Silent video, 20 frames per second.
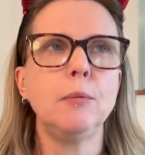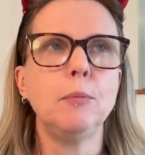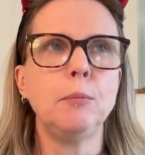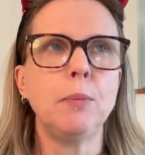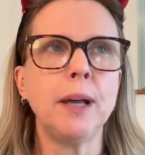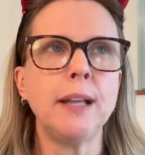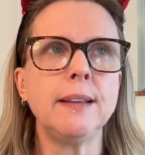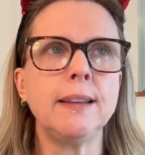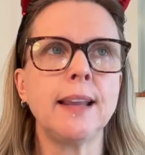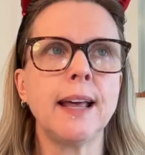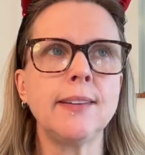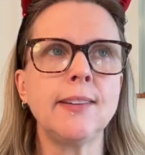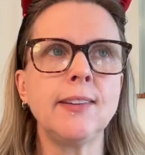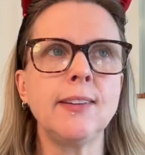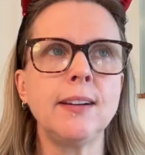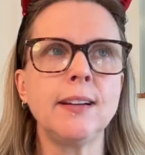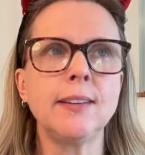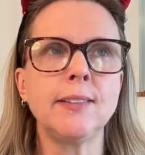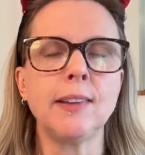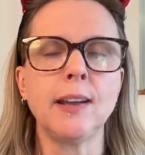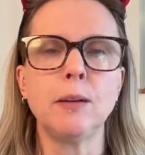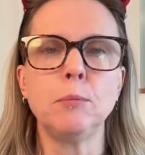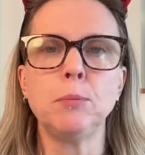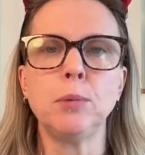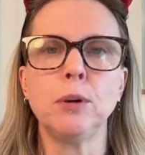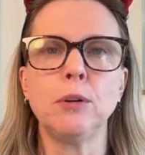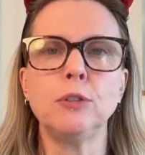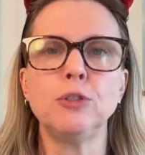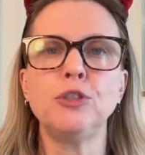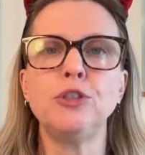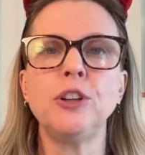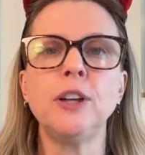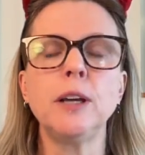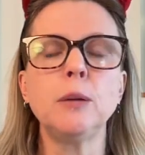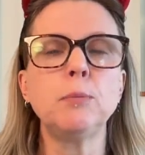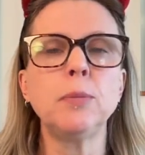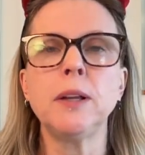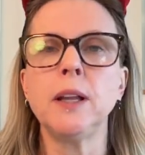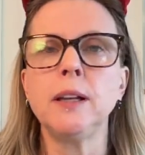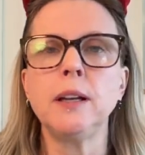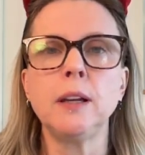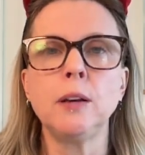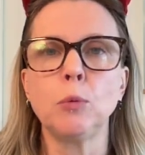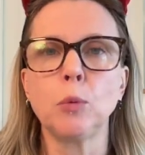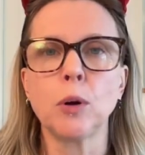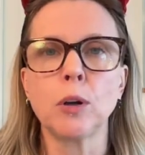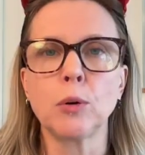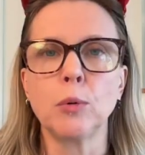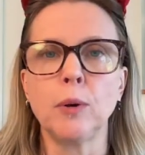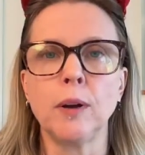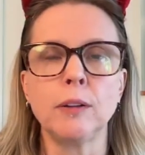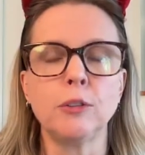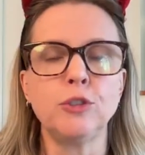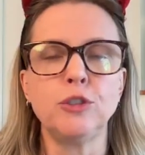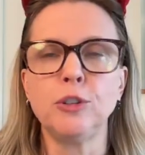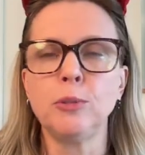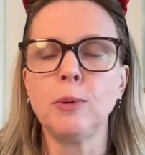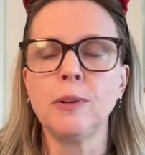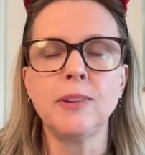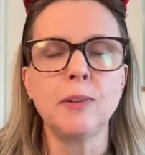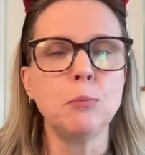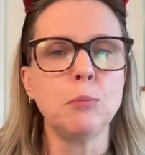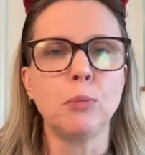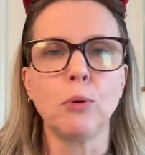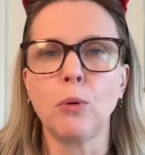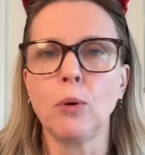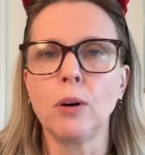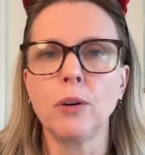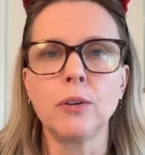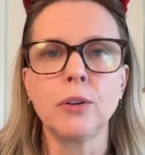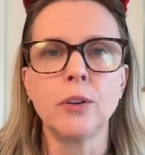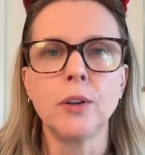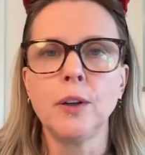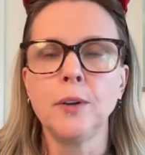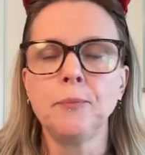But that's an example. She had plenty to work with. She wasn't bored.